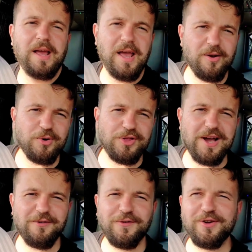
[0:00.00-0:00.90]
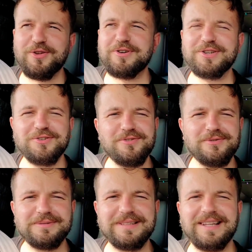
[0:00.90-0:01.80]
And without further
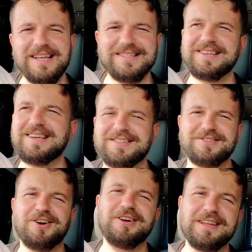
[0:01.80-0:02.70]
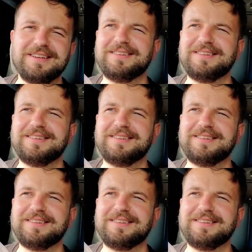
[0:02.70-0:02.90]
ado, let's get started.